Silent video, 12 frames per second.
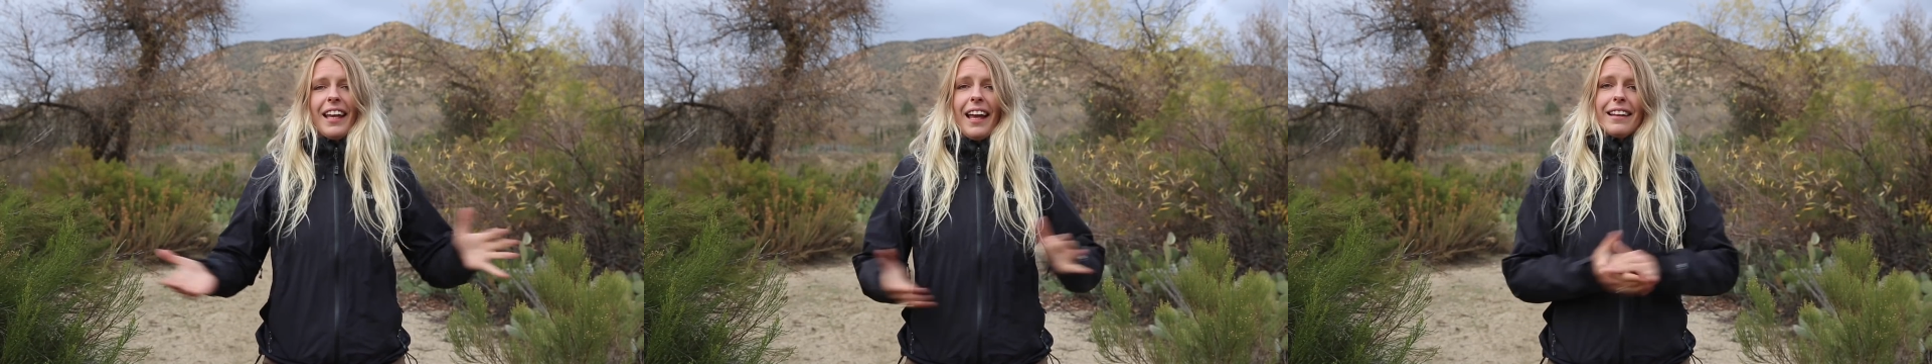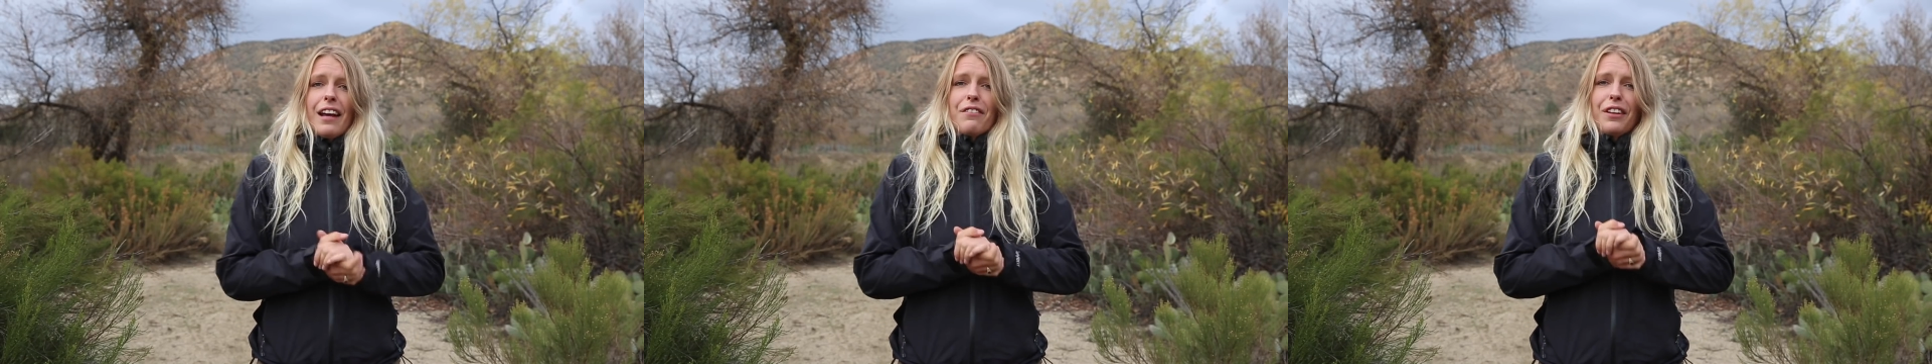
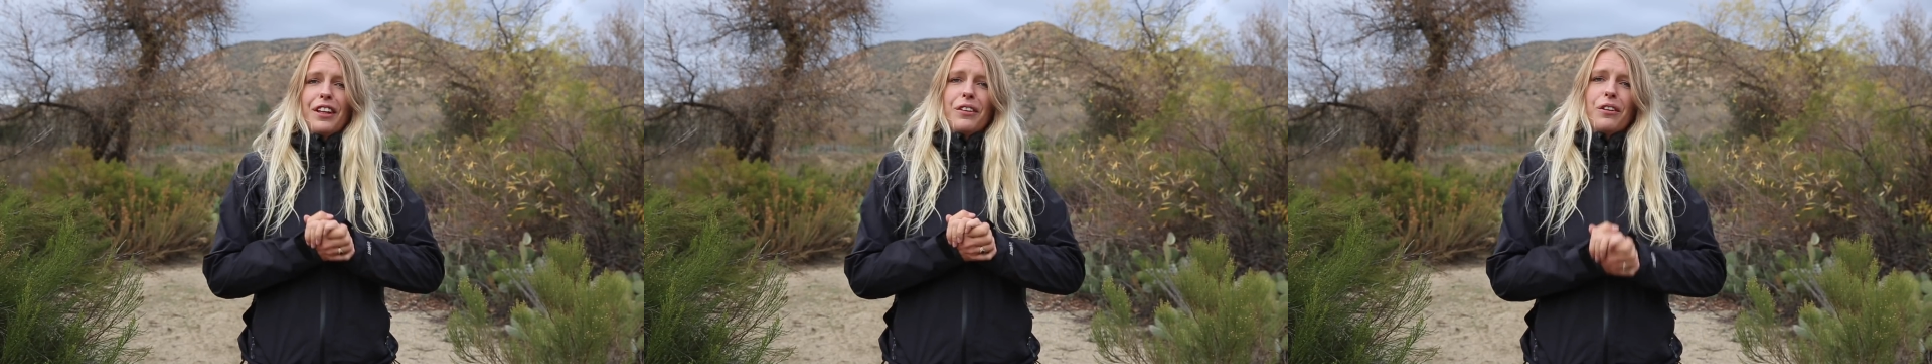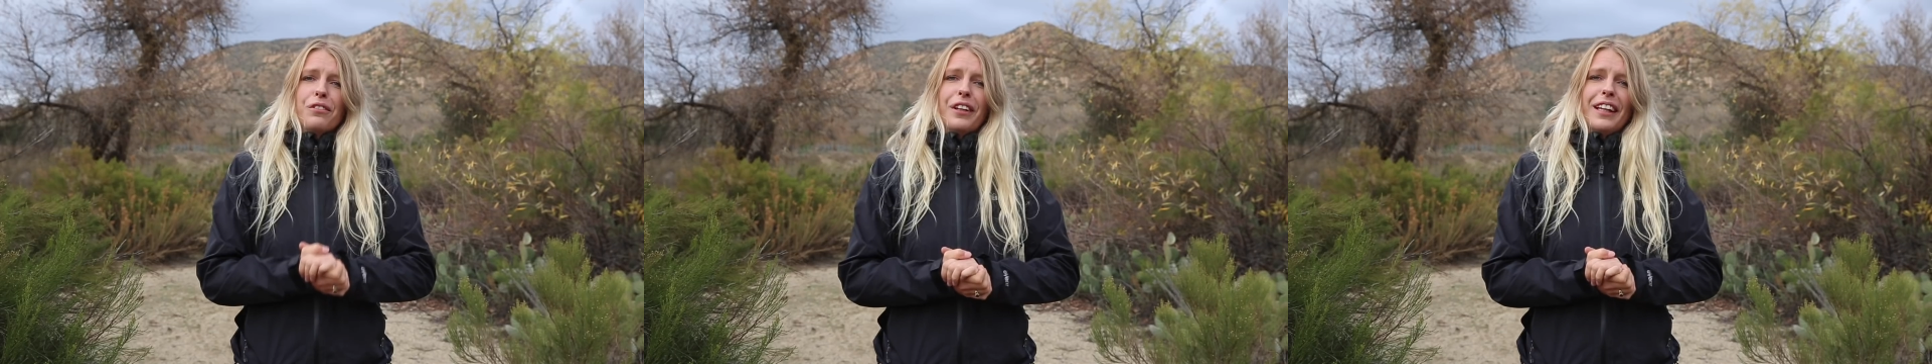And definitely
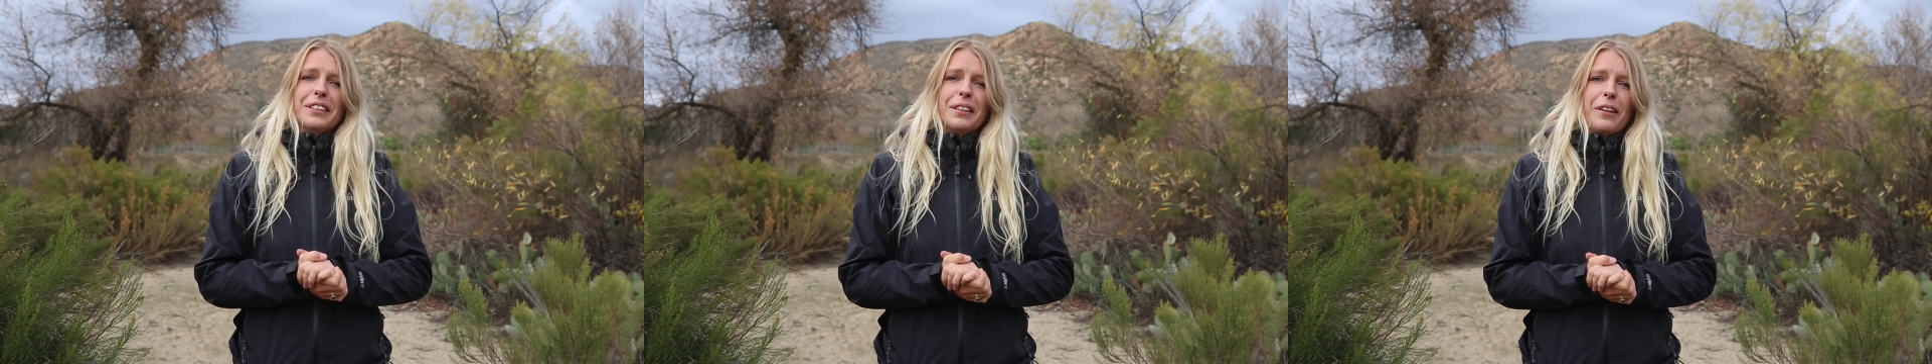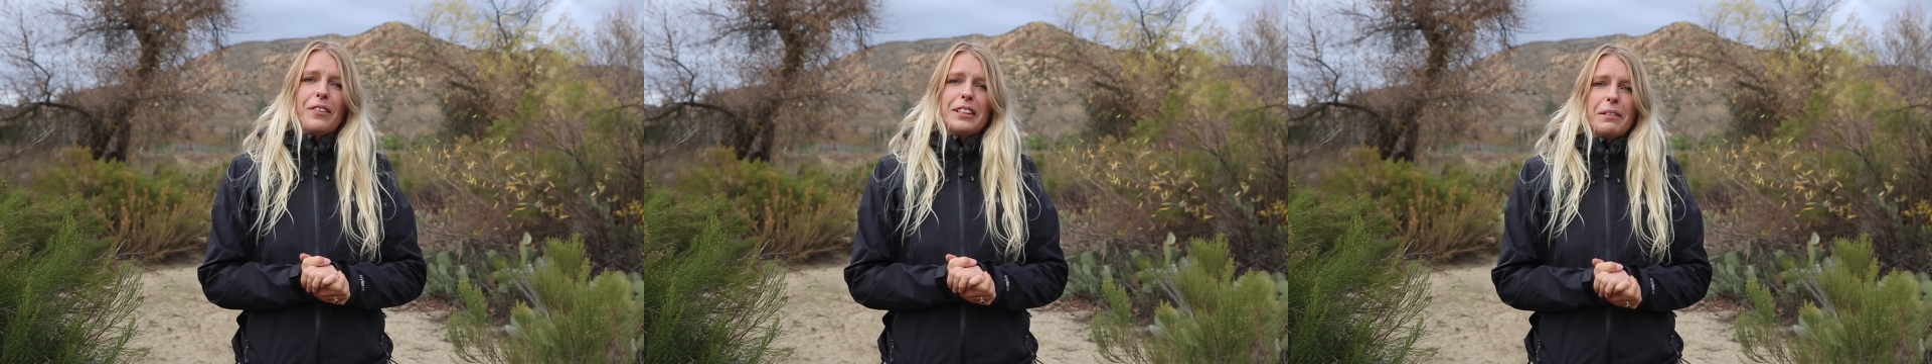don't forget
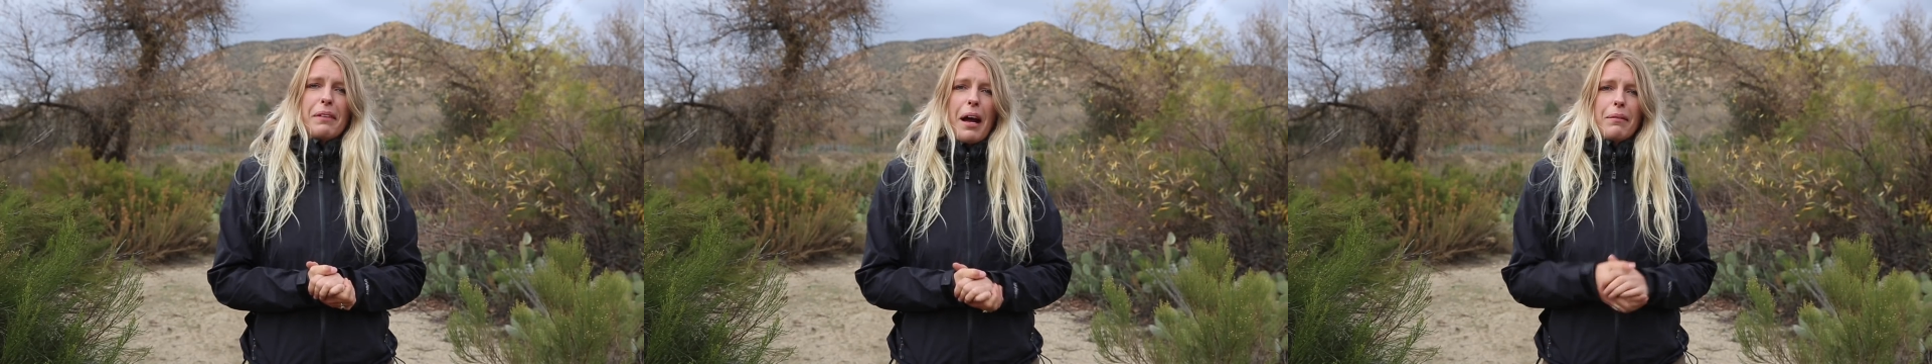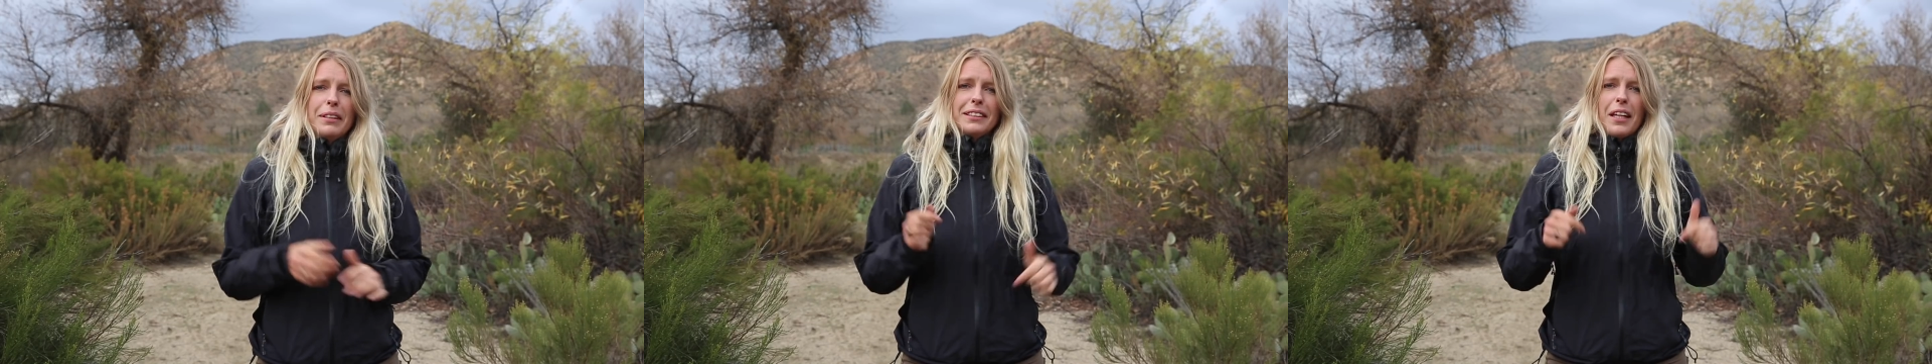to leave me some
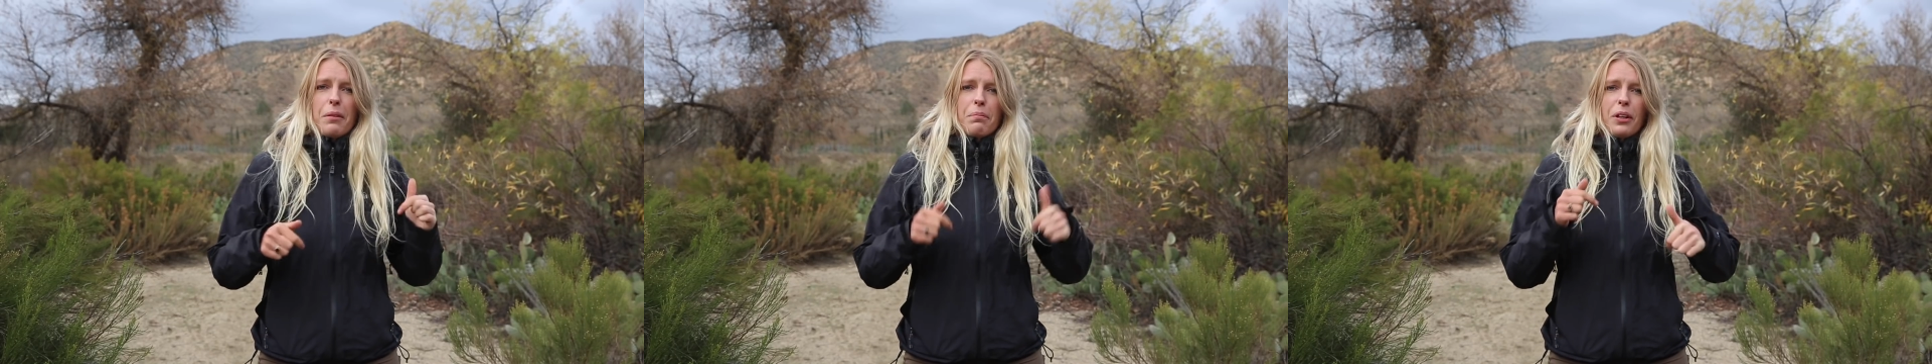comments down